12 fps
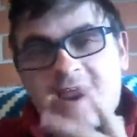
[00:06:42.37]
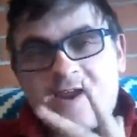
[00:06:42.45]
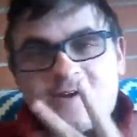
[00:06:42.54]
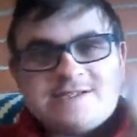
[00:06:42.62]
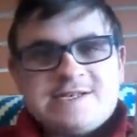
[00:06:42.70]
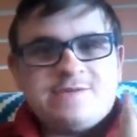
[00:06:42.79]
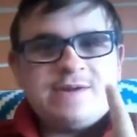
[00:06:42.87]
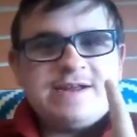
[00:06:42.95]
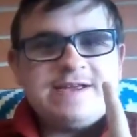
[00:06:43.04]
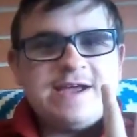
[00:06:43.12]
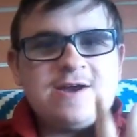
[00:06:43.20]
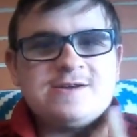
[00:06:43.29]
Garrison when
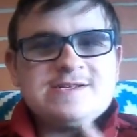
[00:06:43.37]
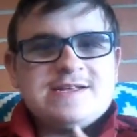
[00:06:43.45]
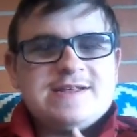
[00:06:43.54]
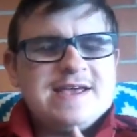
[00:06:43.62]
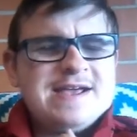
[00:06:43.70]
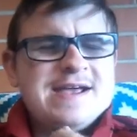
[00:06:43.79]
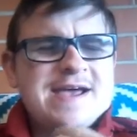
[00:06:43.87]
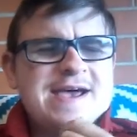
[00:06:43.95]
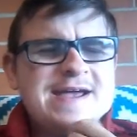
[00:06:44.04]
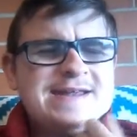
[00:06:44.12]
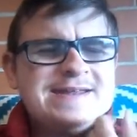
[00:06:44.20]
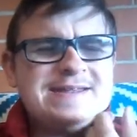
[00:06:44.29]
he goes in there,
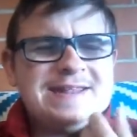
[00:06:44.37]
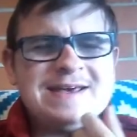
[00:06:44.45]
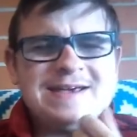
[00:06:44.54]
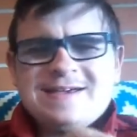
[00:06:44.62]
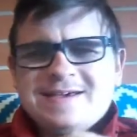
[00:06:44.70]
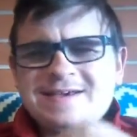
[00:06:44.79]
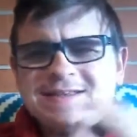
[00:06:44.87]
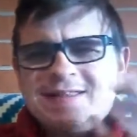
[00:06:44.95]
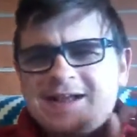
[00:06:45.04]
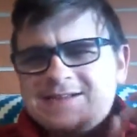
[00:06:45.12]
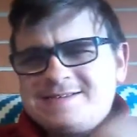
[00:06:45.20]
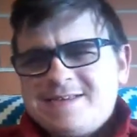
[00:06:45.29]
and, like,
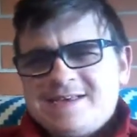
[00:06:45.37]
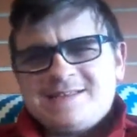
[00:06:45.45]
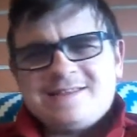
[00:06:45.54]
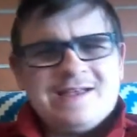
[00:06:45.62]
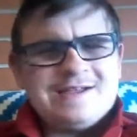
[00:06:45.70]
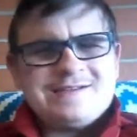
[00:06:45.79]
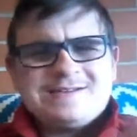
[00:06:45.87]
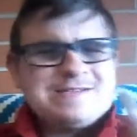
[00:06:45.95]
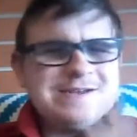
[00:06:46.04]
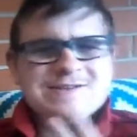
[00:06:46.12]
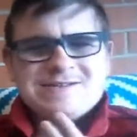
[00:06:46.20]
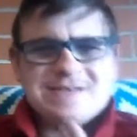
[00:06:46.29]
that's it. Like,
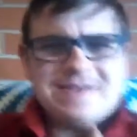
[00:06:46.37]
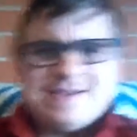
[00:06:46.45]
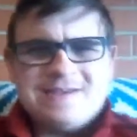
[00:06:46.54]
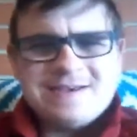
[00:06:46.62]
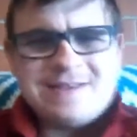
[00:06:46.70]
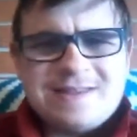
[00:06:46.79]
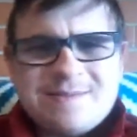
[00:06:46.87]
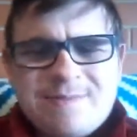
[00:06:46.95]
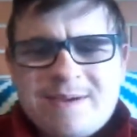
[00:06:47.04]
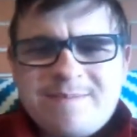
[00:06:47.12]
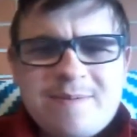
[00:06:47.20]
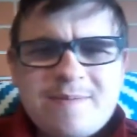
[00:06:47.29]
seriously. The
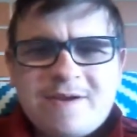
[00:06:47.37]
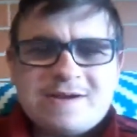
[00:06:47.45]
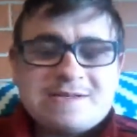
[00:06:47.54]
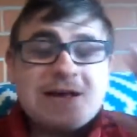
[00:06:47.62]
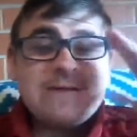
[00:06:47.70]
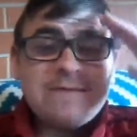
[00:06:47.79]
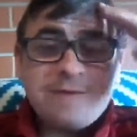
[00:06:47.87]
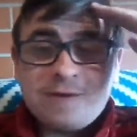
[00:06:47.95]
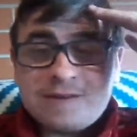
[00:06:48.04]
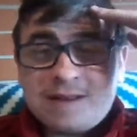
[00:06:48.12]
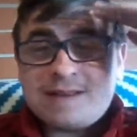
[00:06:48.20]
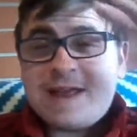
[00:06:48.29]
member bearers, I
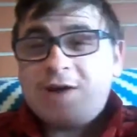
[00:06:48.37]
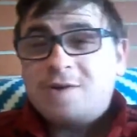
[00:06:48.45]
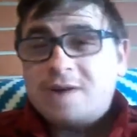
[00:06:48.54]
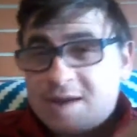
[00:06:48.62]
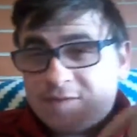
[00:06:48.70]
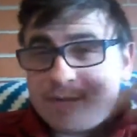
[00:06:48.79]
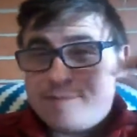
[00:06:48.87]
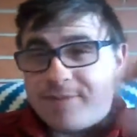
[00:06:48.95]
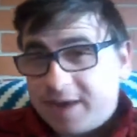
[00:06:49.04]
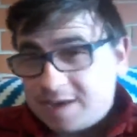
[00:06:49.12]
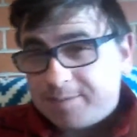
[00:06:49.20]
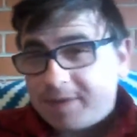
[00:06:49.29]
thought that they would have a
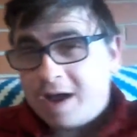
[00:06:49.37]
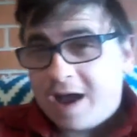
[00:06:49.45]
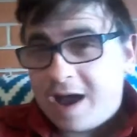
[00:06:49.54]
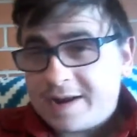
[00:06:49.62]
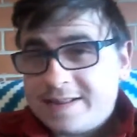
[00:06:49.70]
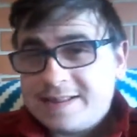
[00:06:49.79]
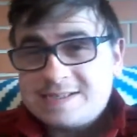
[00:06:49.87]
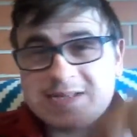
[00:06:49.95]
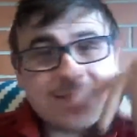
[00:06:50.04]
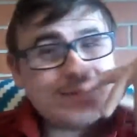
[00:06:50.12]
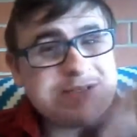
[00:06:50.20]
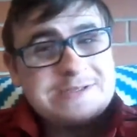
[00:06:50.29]
big part in
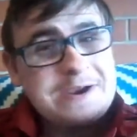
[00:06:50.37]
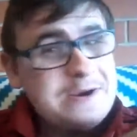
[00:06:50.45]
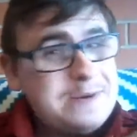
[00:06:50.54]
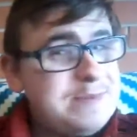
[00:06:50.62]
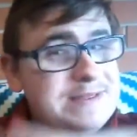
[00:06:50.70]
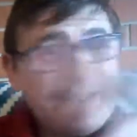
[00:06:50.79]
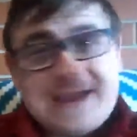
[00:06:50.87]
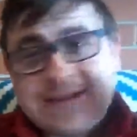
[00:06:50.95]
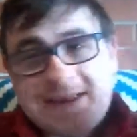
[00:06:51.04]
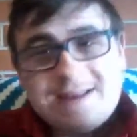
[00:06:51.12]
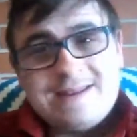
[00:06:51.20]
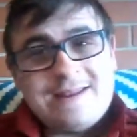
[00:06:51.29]
this episode, but they
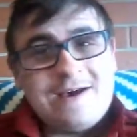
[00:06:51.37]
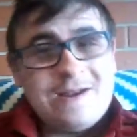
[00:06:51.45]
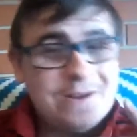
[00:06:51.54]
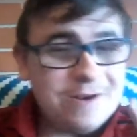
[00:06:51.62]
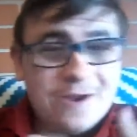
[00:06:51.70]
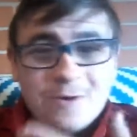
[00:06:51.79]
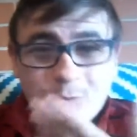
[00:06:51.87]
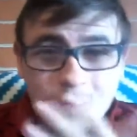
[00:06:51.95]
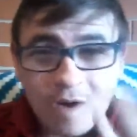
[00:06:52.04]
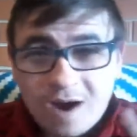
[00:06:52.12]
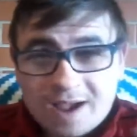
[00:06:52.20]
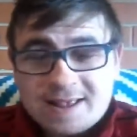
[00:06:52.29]
didn't. I don't know
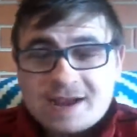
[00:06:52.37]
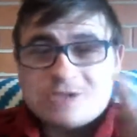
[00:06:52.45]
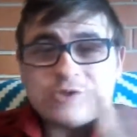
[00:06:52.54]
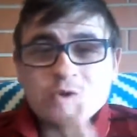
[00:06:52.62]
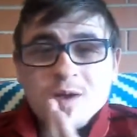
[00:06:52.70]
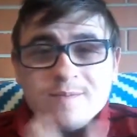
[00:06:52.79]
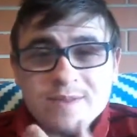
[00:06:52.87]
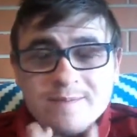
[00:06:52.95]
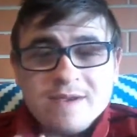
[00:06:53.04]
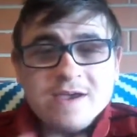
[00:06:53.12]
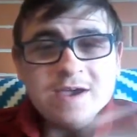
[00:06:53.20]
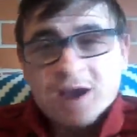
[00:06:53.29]
why they dropped
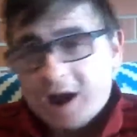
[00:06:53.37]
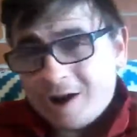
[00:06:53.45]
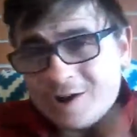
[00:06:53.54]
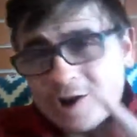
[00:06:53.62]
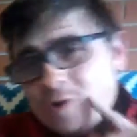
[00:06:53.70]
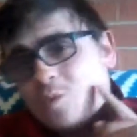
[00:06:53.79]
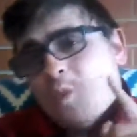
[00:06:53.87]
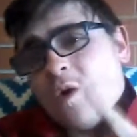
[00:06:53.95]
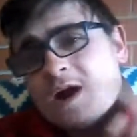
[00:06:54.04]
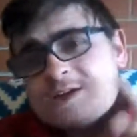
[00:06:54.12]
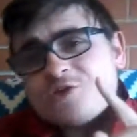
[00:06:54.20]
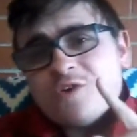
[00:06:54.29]
them. I don't know
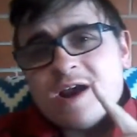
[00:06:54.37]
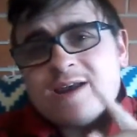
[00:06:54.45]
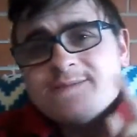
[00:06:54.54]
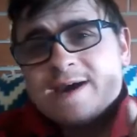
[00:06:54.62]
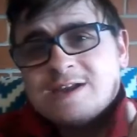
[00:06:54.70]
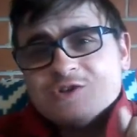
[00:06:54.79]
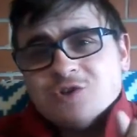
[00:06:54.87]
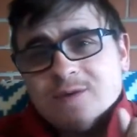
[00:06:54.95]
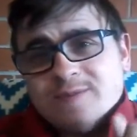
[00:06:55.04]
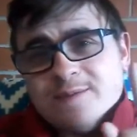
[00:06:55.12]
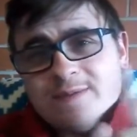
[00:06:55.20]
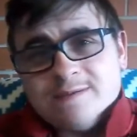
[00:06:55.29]
why Trey and Matt
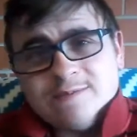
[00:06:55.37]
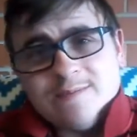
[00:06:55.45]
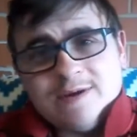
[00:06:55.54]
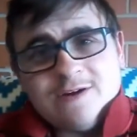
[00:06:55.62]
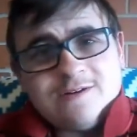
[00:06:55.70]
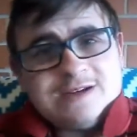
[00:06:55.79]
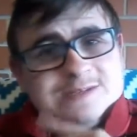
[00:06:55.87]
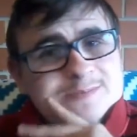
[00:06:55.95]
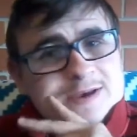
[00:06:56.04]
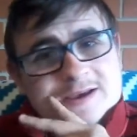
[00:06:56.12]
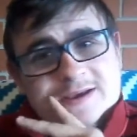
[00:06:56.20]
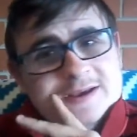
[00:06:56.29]
dropped the member berries
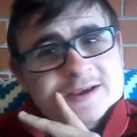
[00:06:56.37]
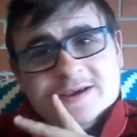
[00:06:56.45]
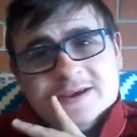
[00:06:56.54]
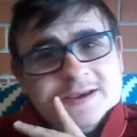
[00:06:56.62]
bit.